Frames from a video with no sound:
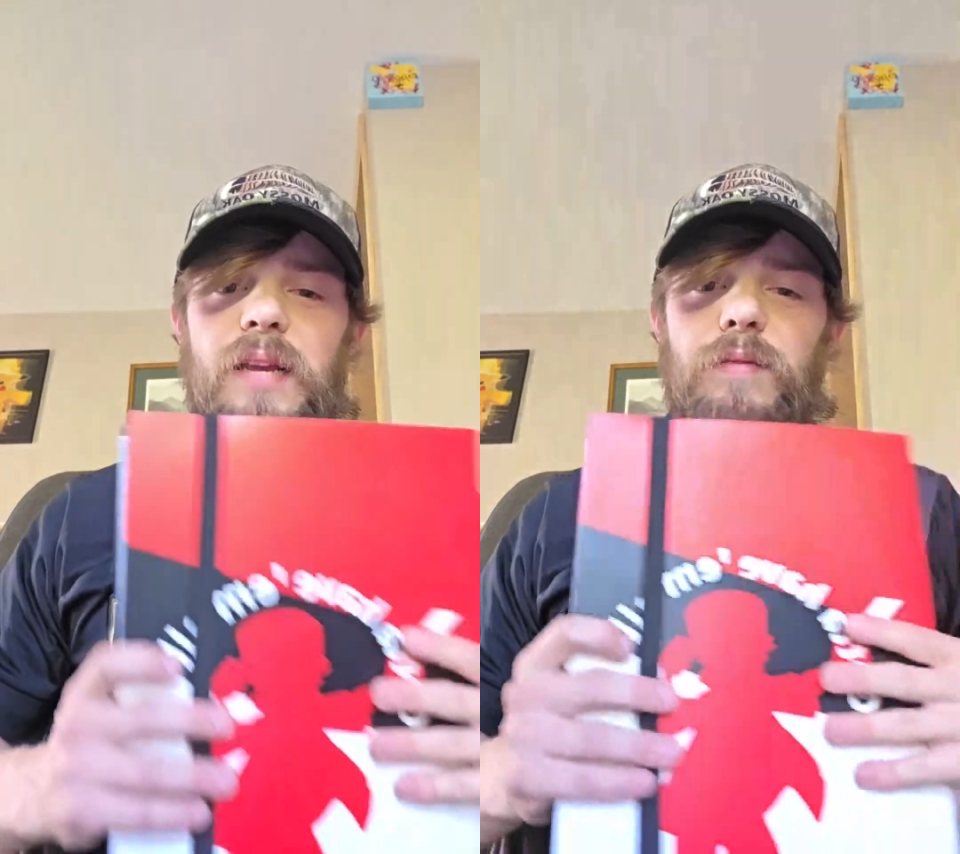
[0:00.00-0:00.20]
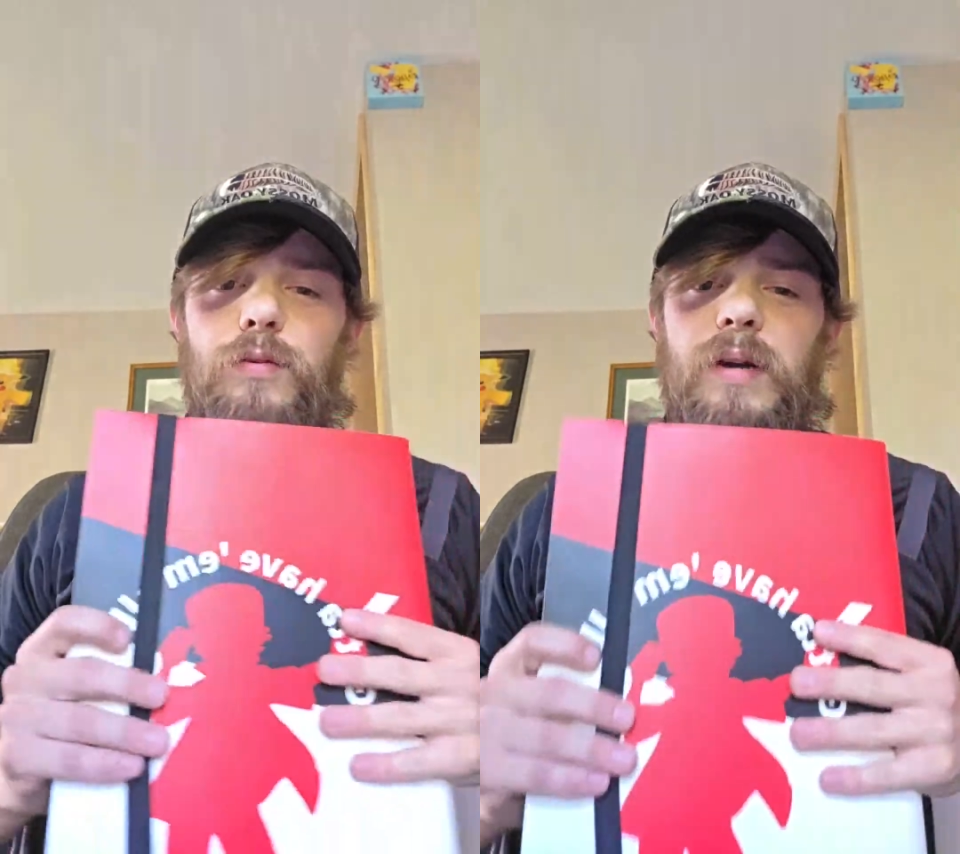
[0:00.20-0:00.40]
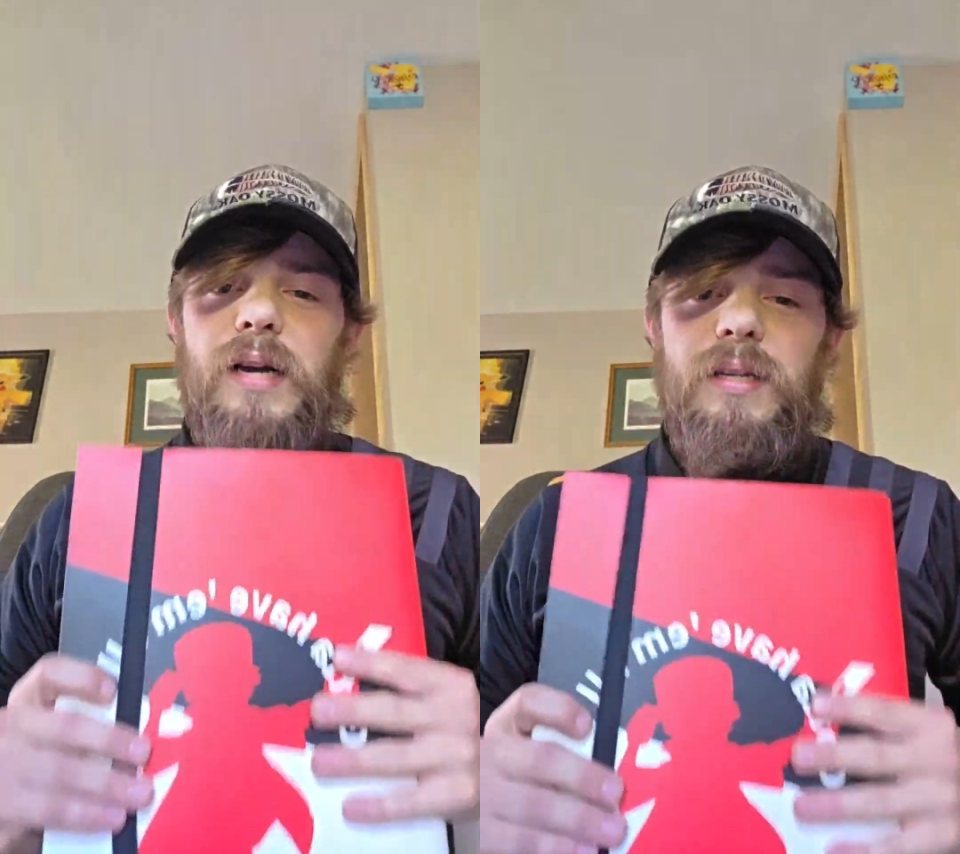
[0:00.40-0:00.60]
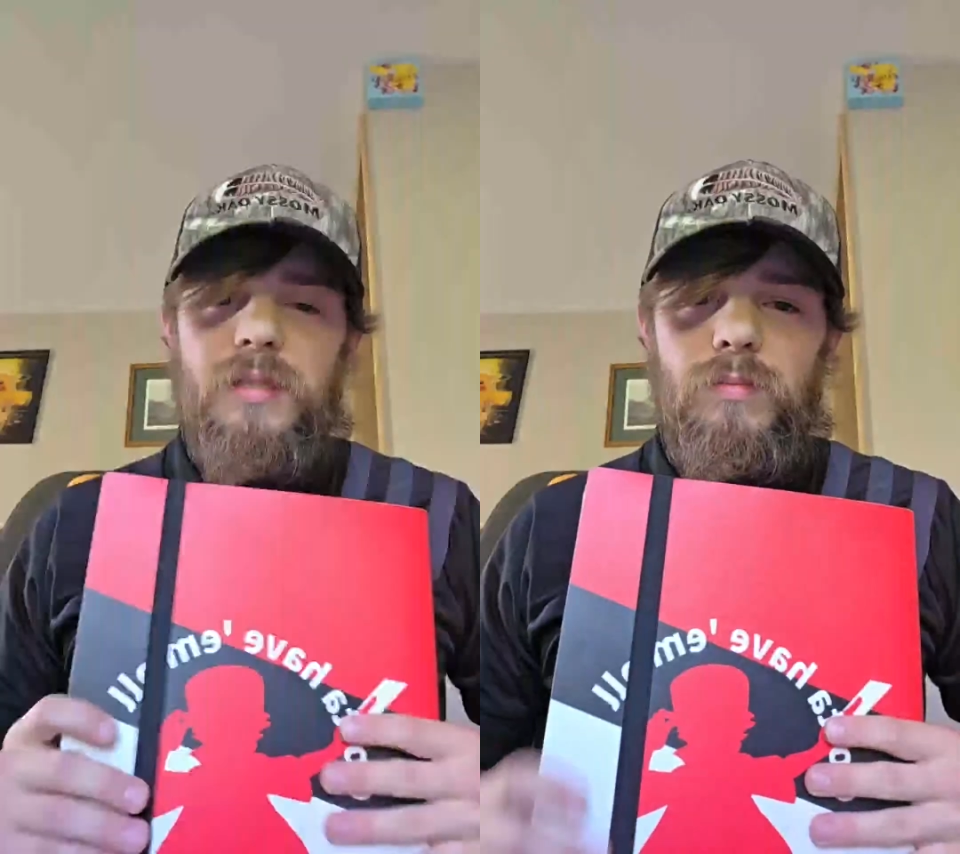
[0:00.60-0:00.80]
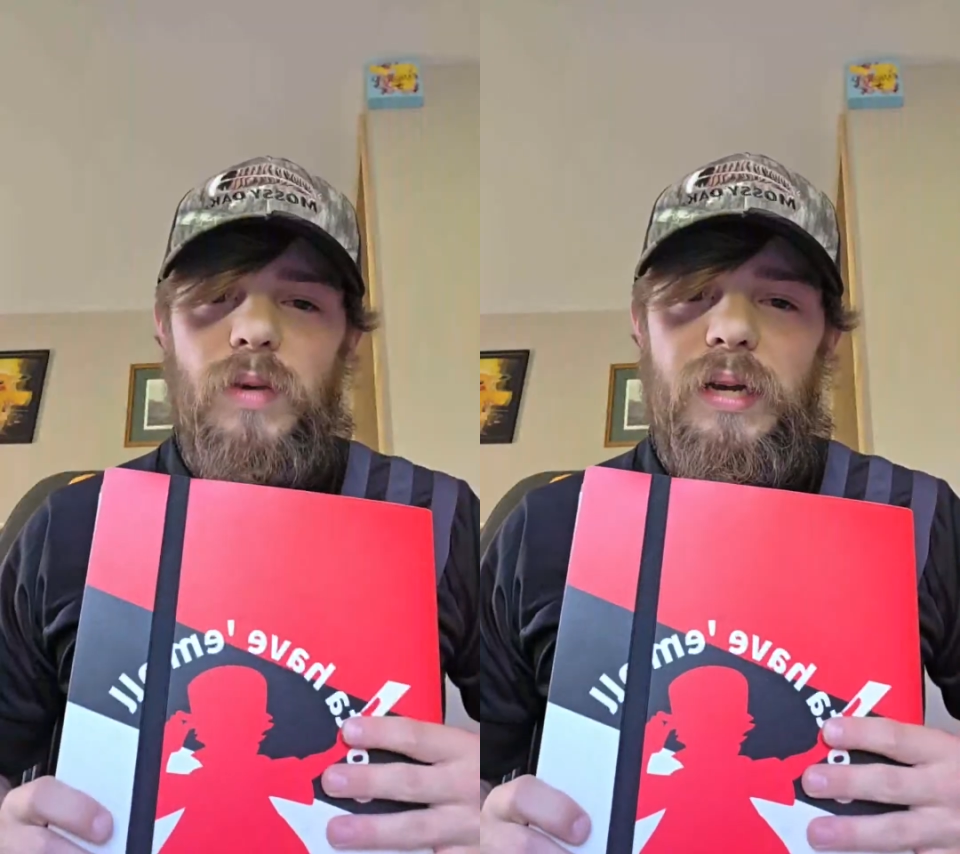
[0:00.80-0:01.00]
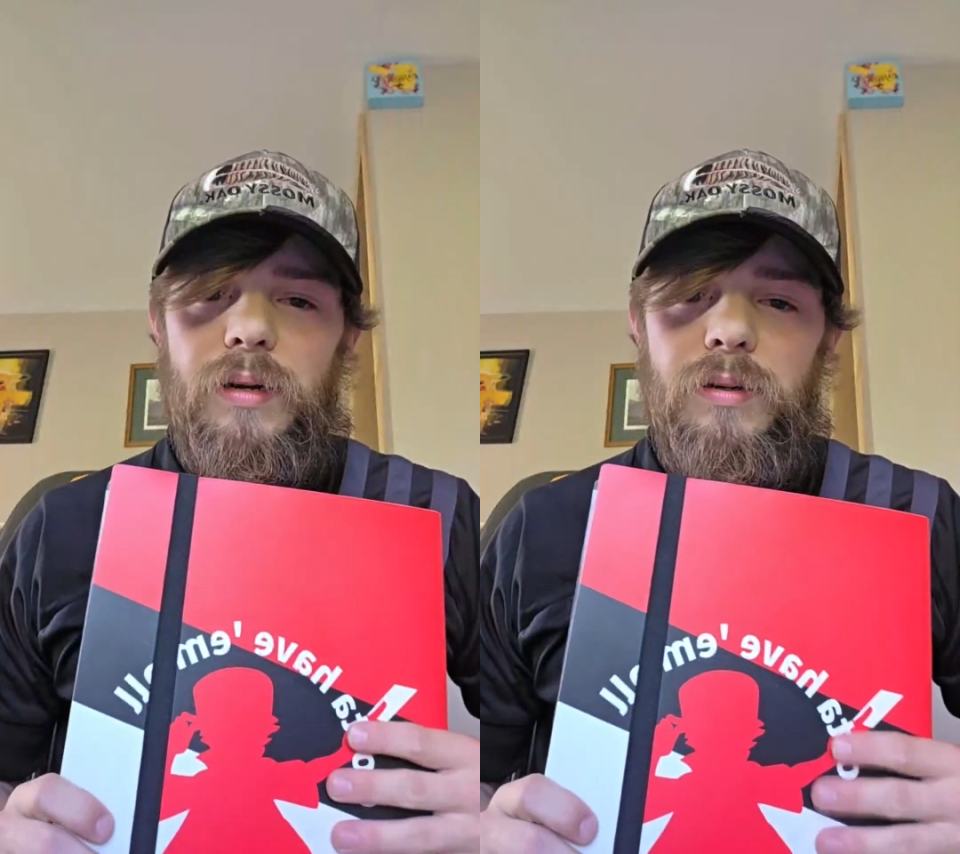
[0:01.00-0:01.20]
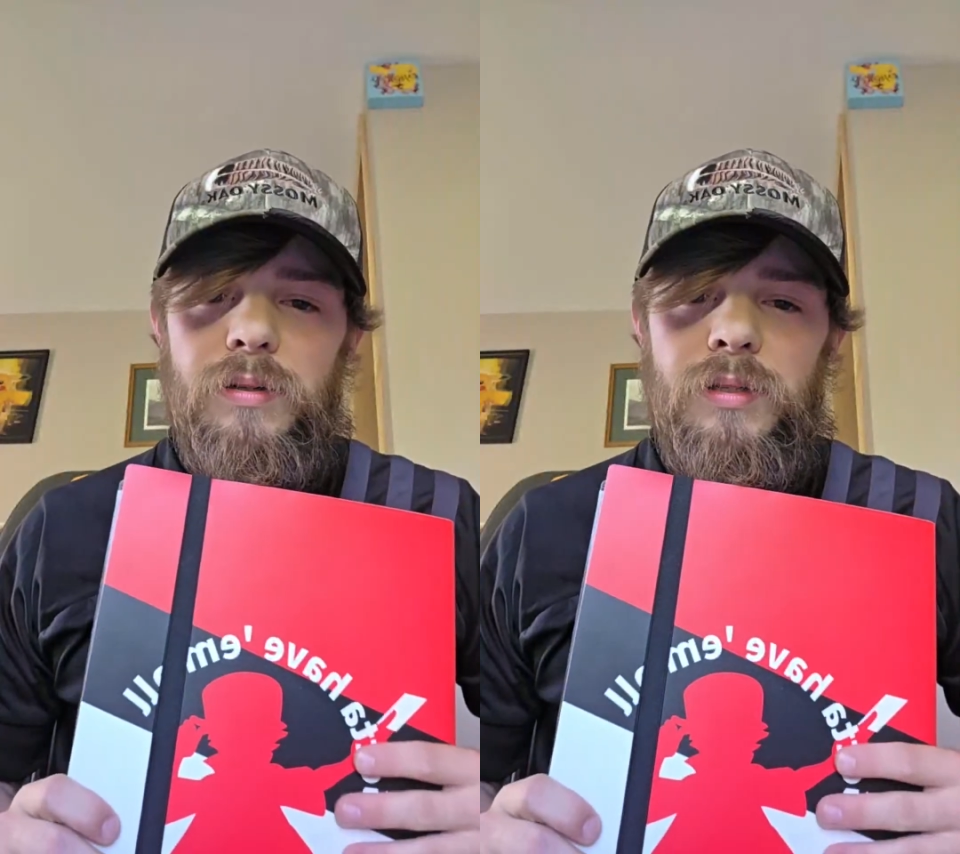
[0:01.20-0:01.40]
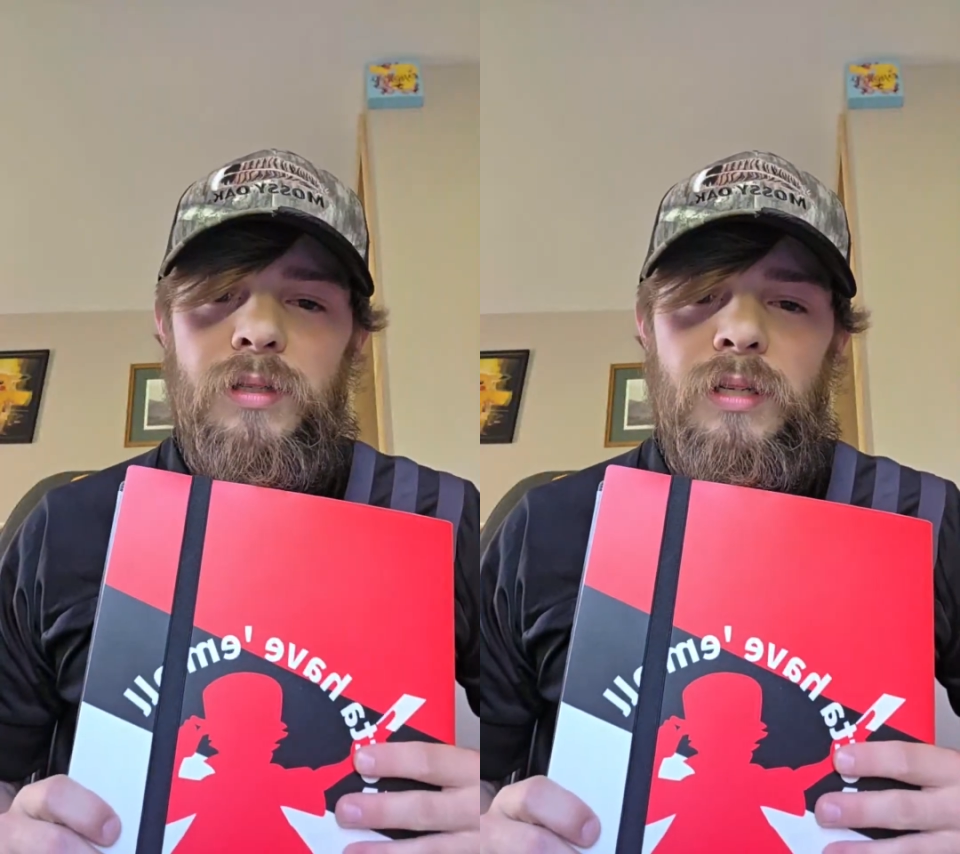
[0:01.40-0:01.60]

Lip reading: you guys some binders